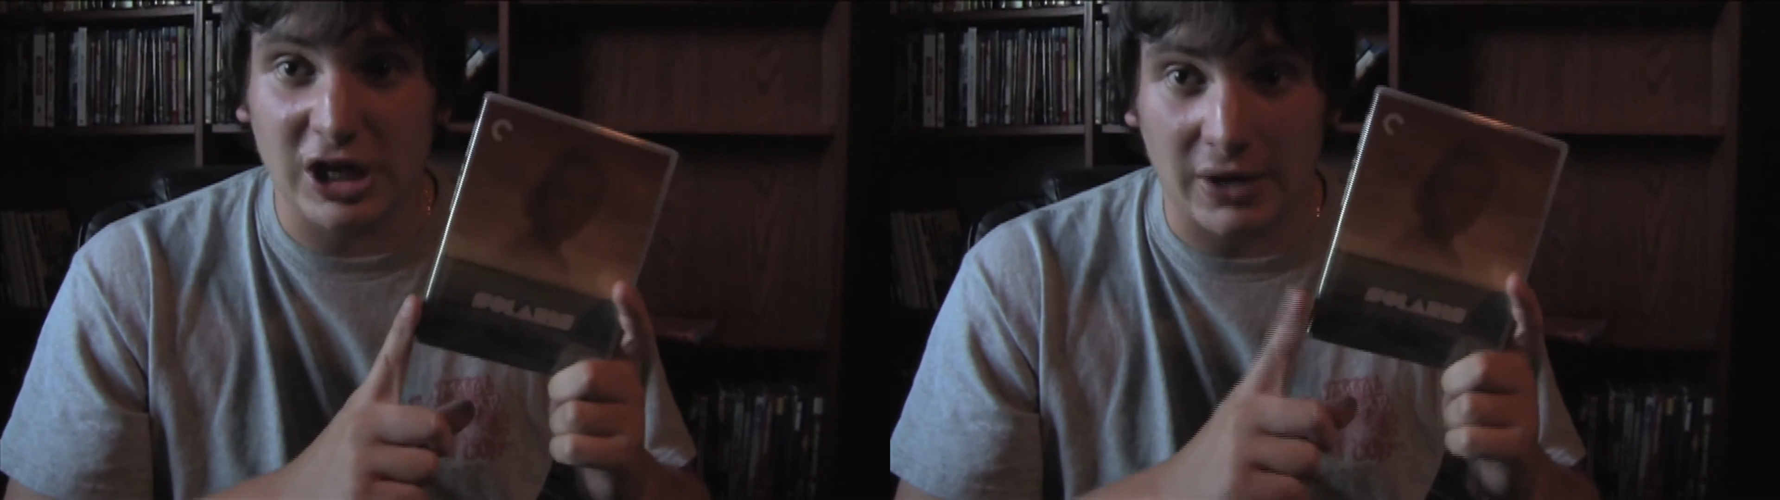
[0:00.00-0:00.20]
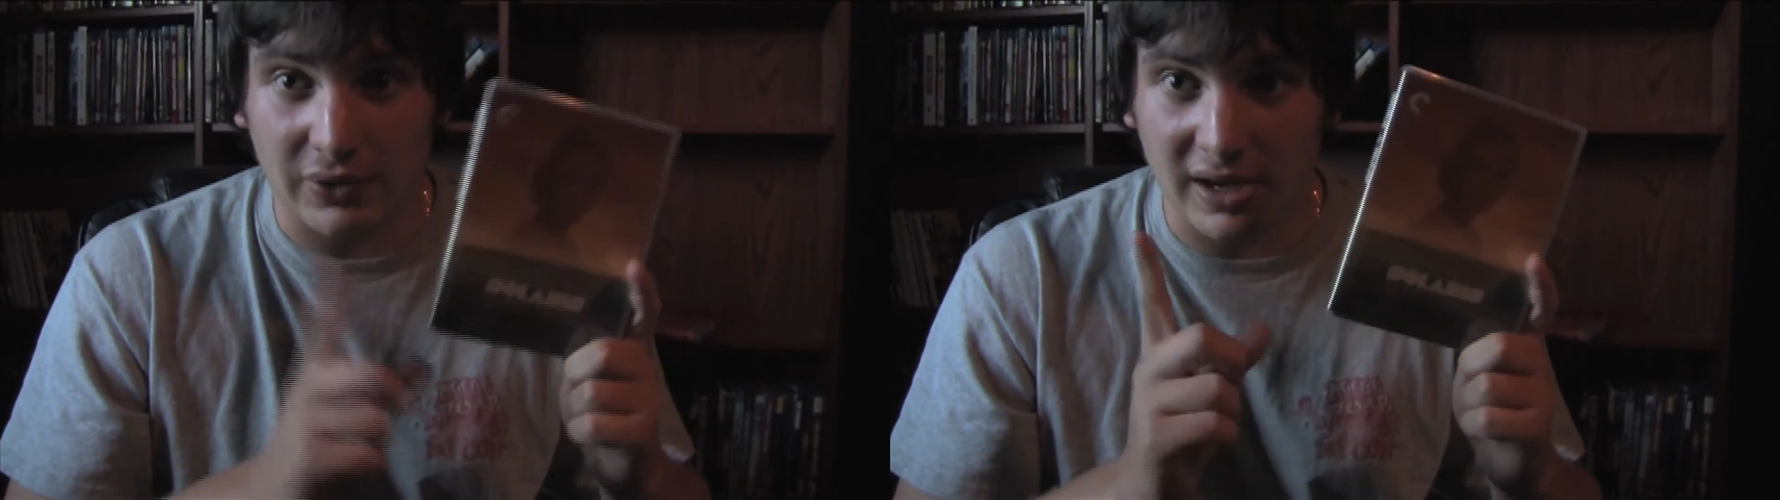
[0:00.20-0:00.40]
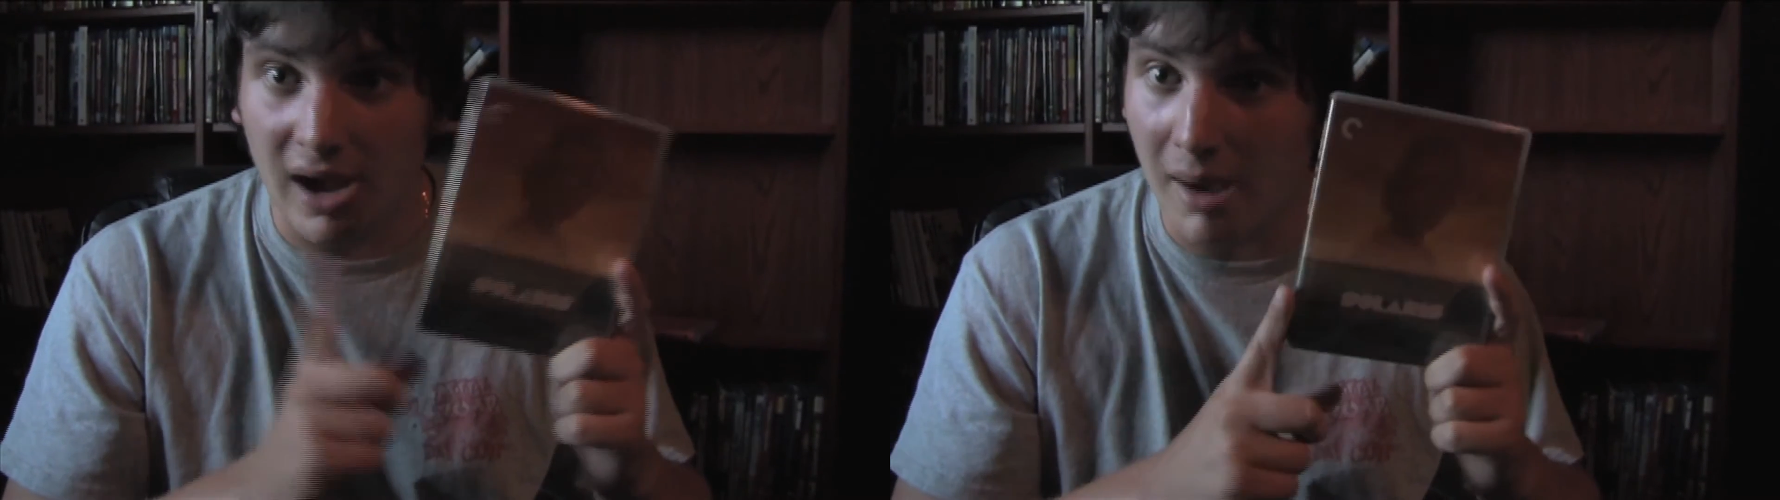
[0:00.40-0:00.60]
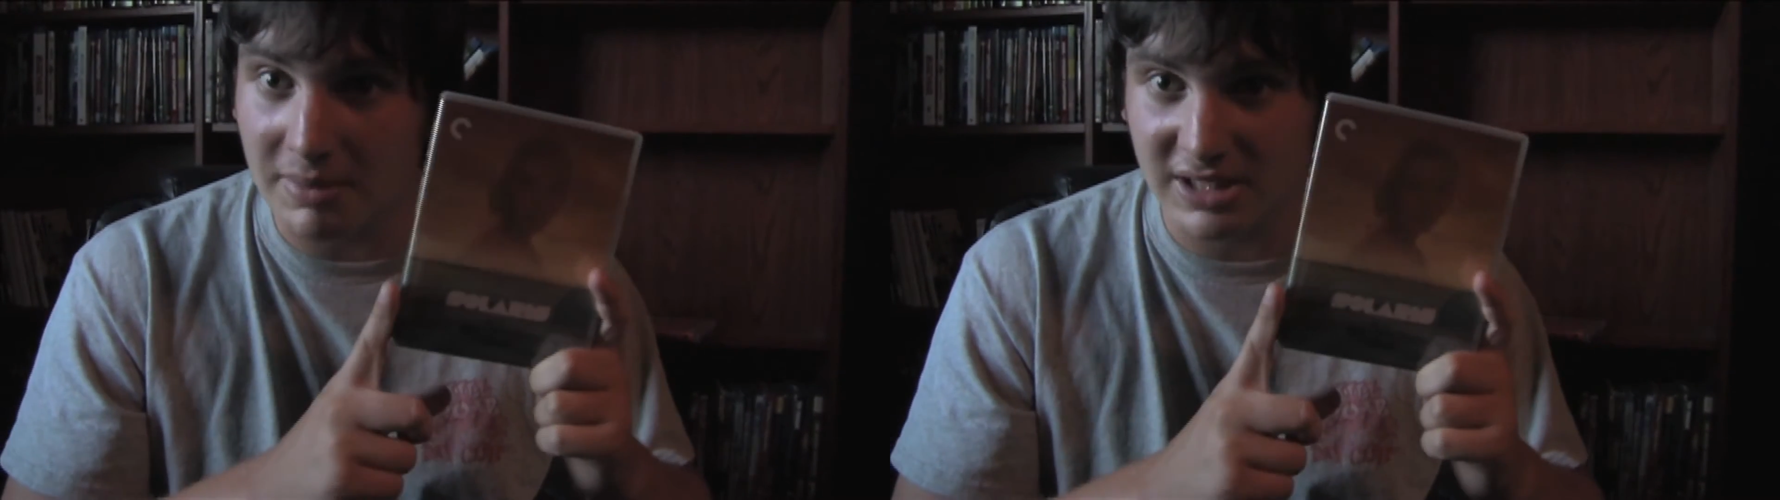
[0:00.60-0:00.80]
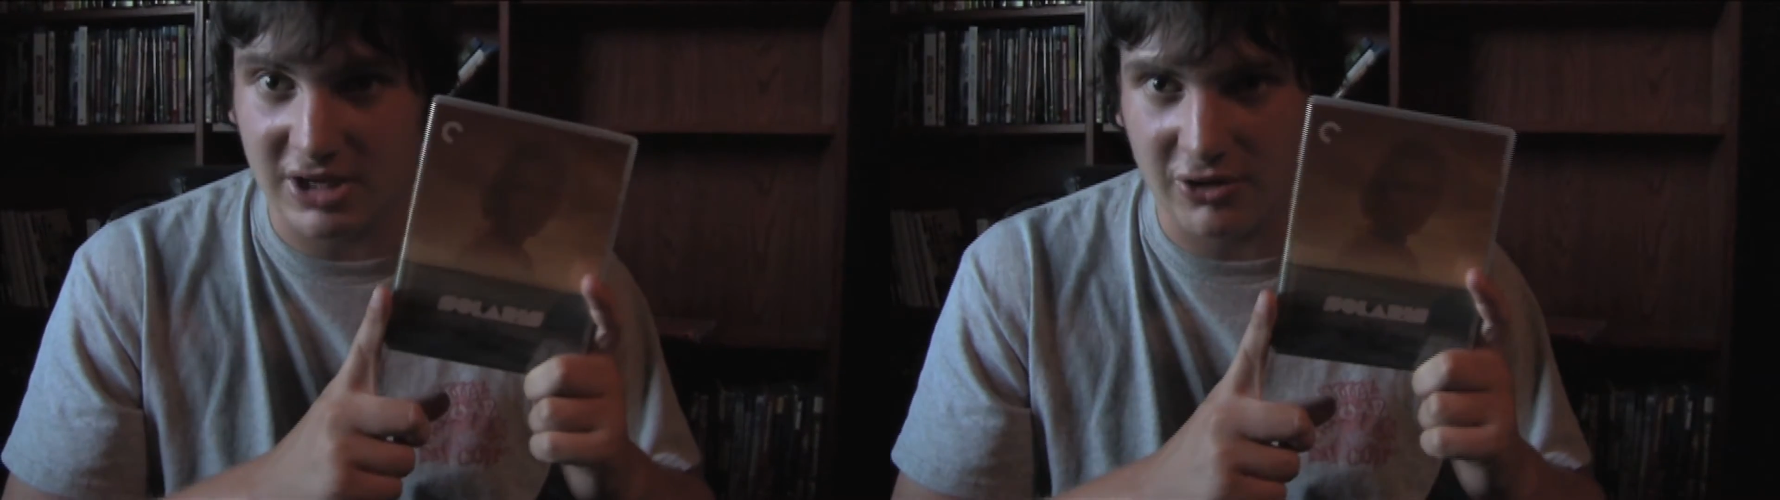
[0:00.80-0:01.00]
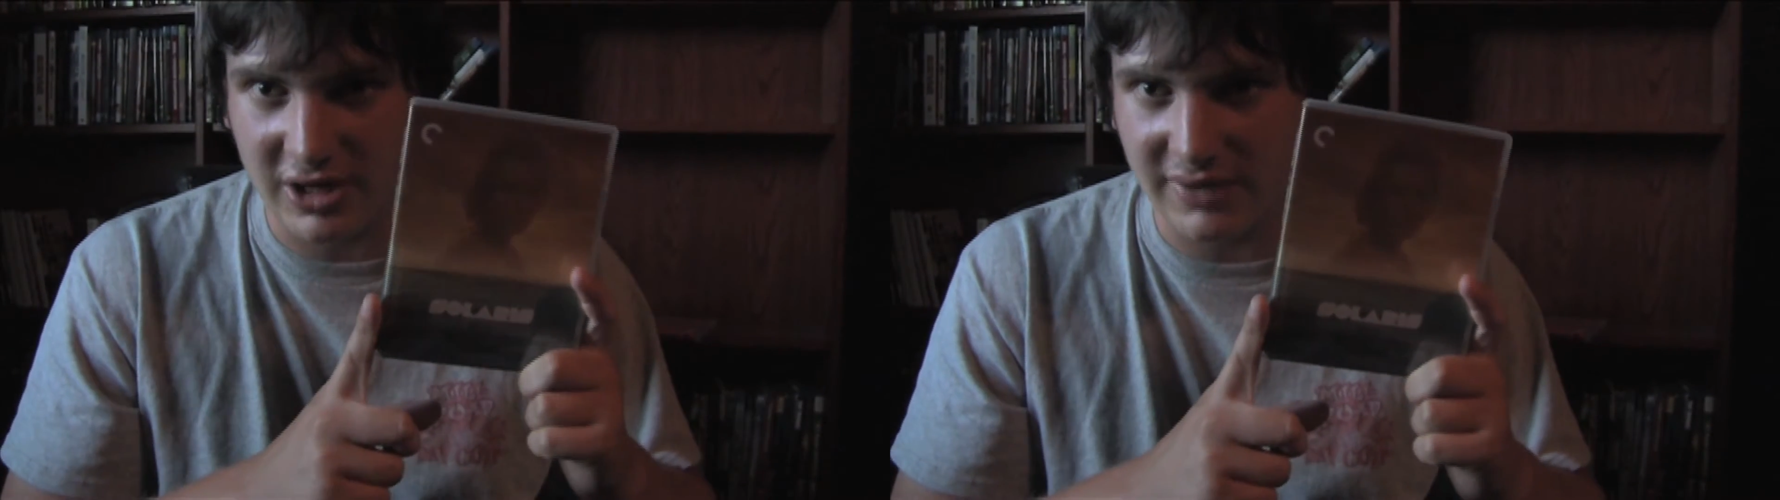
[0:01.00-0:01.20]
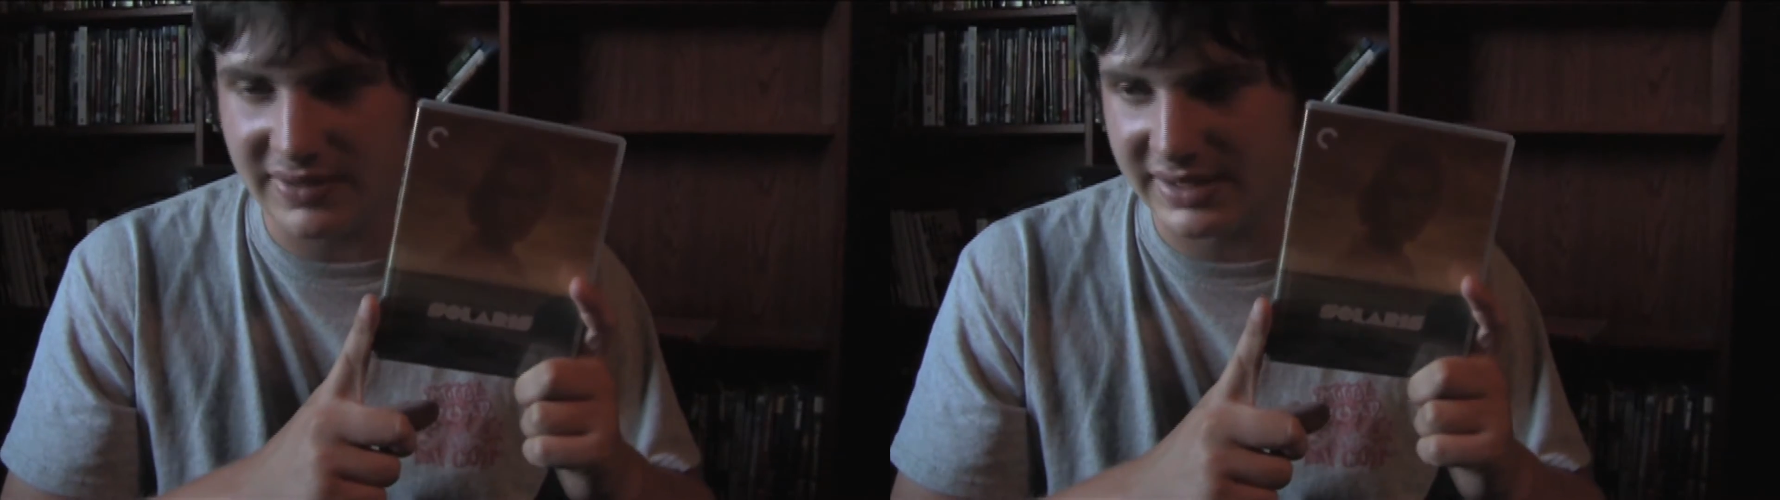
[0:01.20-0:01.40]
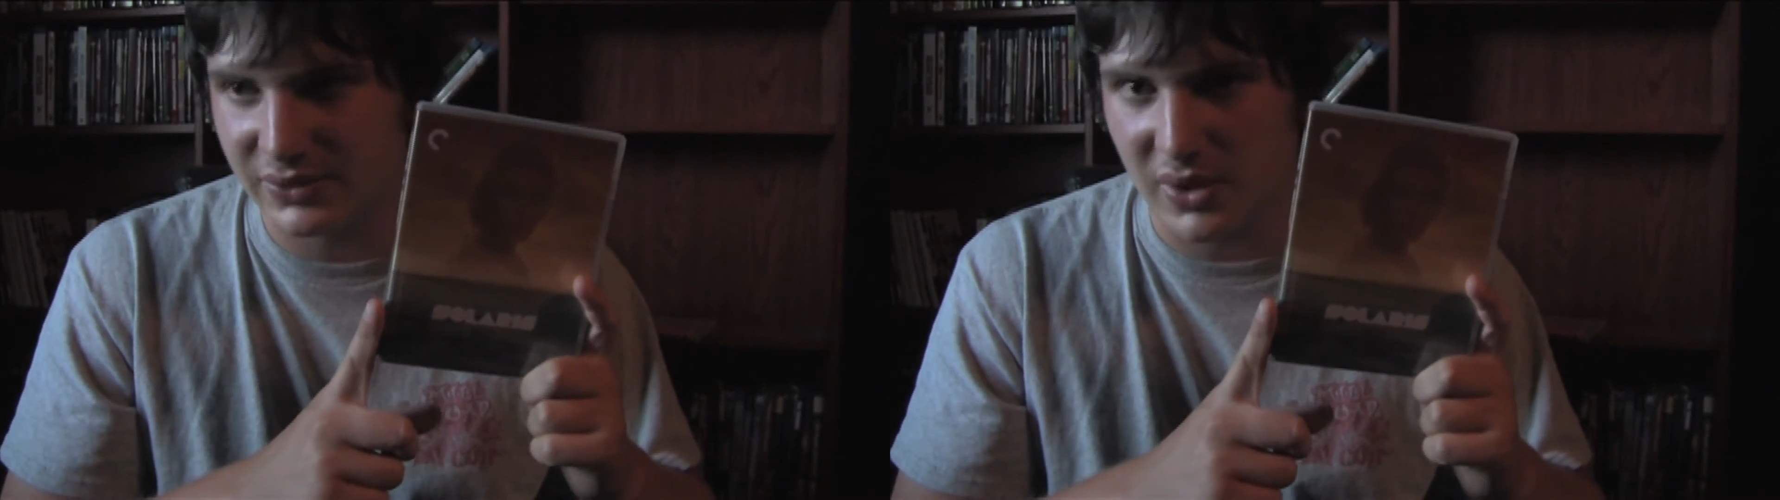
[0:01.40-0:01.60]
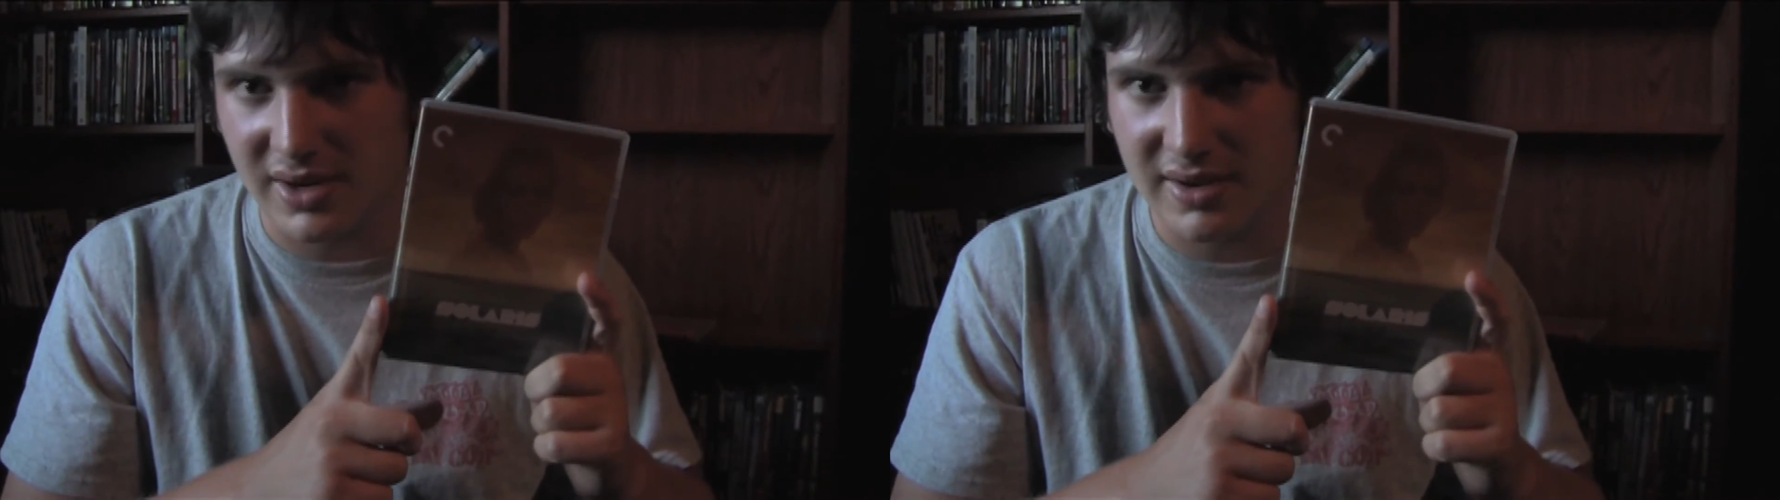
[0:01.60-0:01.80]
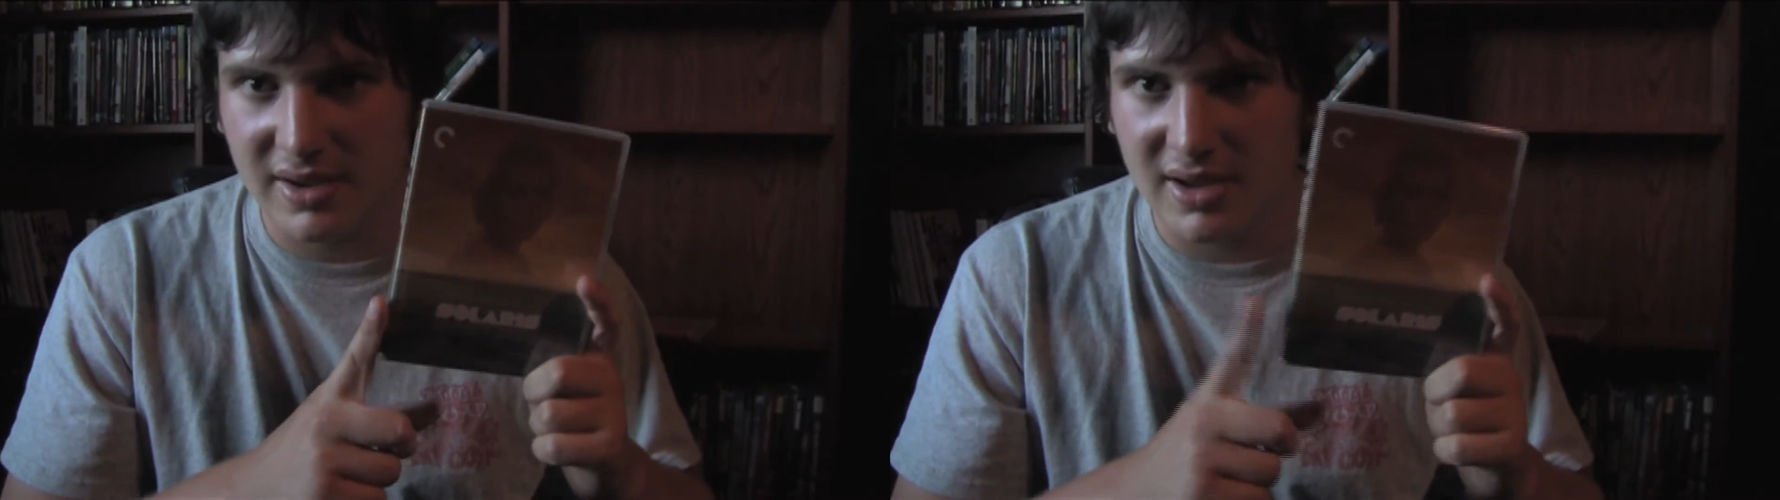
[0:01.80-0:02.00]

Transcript: check out the commentary on this one